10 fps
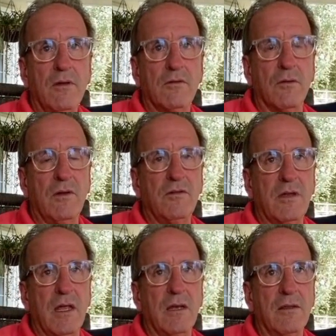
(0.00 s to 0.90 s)
So he
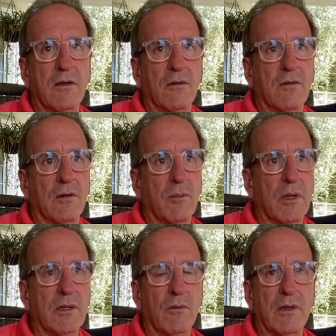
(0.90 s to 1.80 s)
stayed in there until the
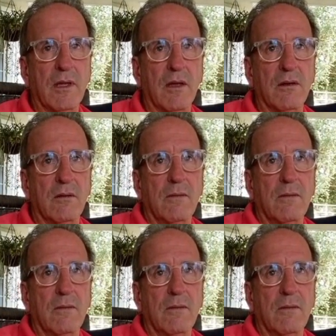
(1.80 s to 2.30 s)
building went down.